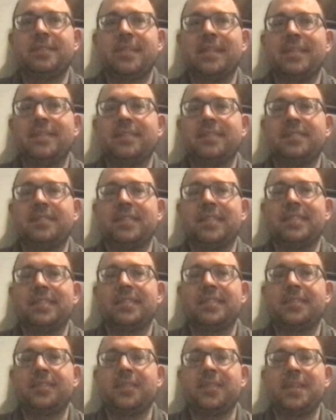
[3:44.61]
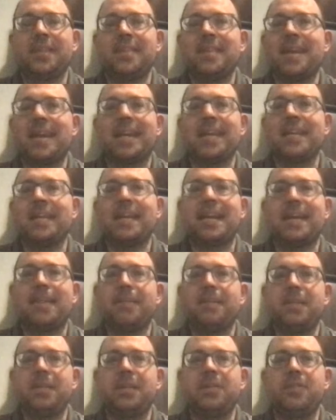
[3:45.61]
not, that's something that's not going to
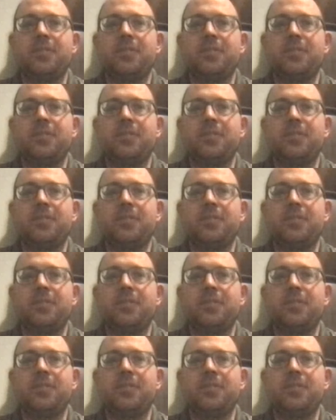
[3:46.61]
happen